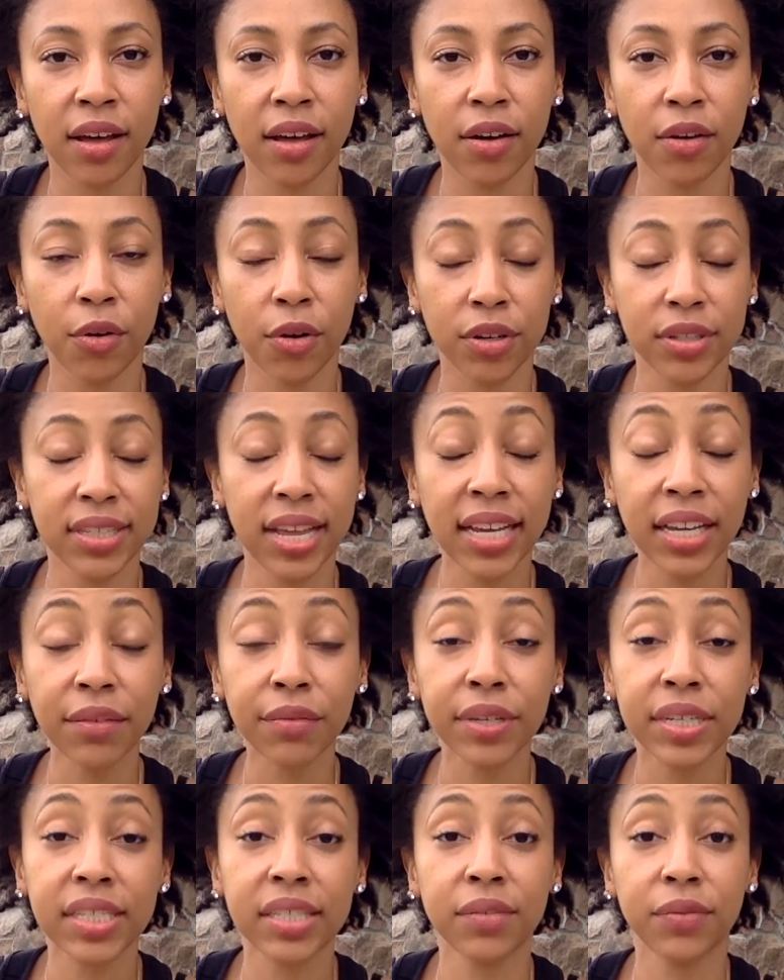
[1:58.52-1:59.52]
or
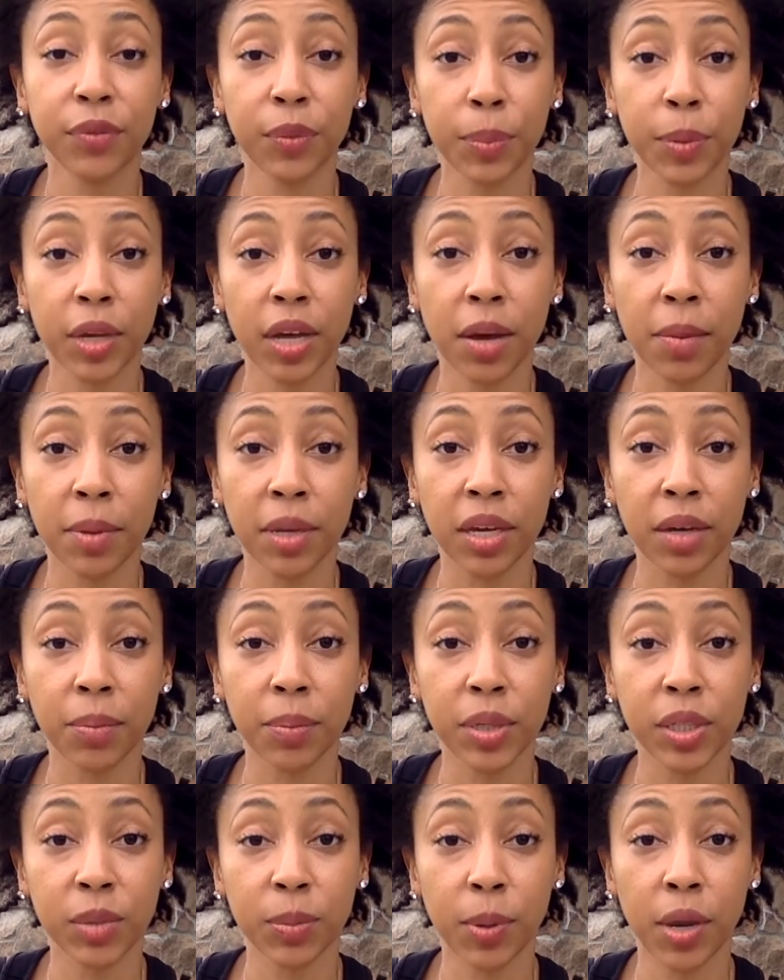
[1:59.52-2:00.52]
second reason for becoming a
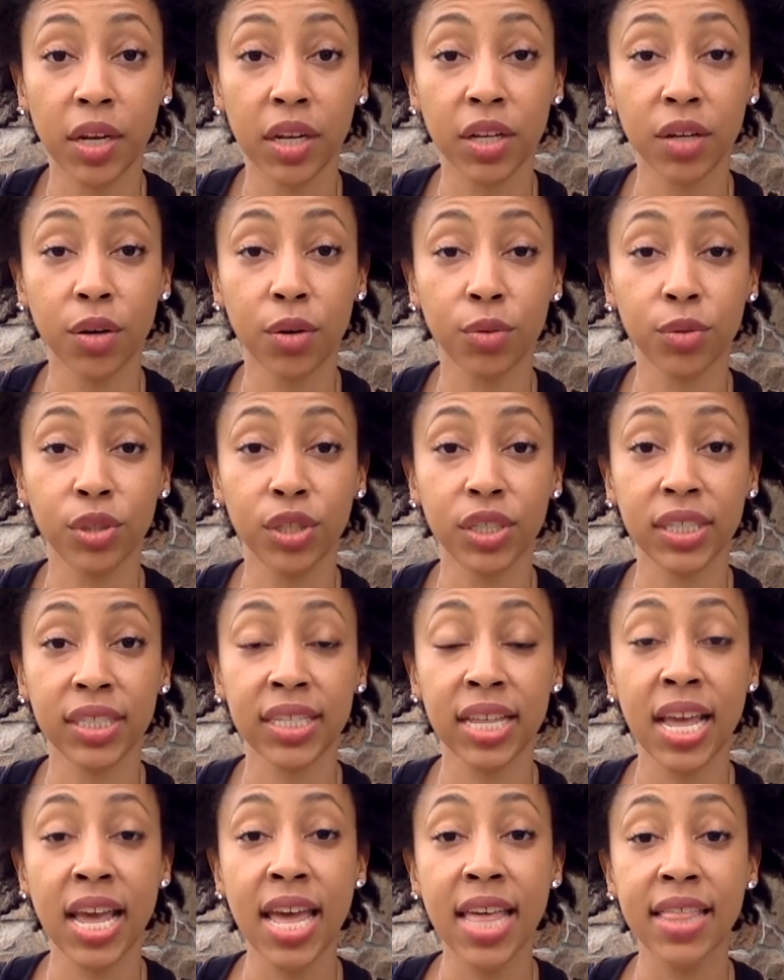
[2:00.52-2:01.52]
Beachbody coach
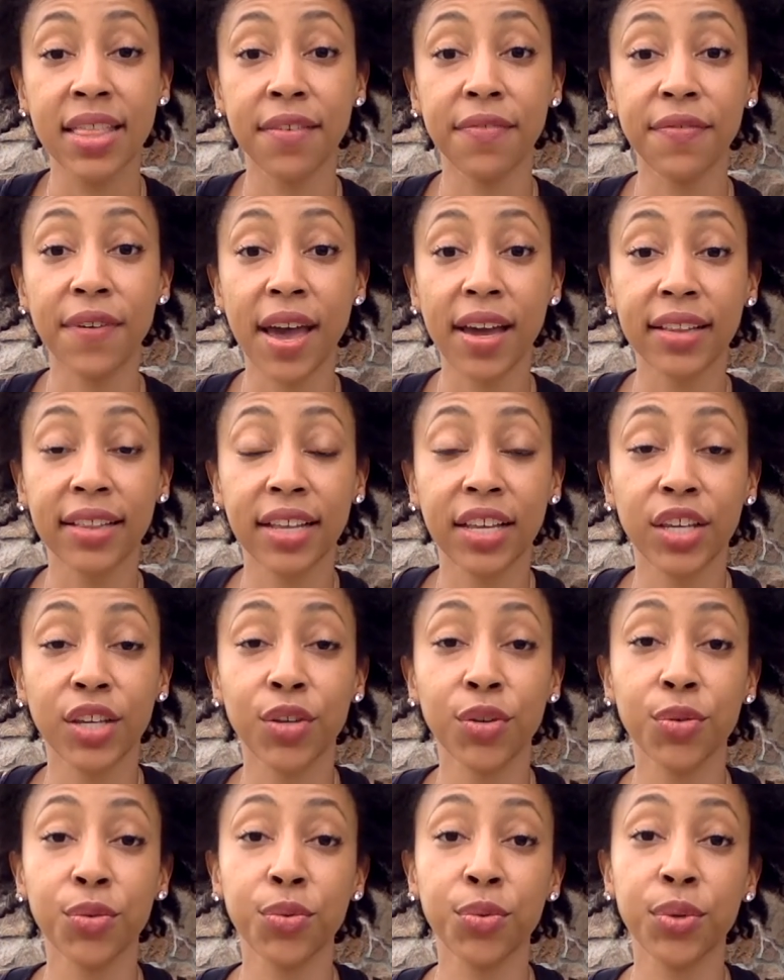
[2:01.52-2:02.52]
is the fact that
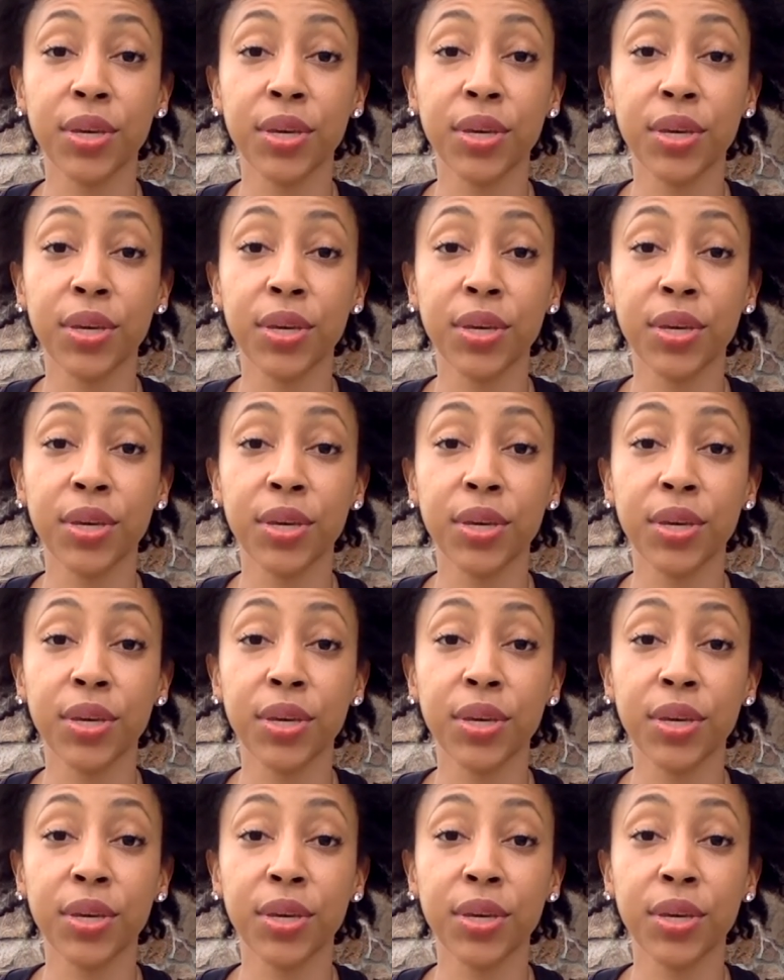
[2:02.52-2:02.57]
you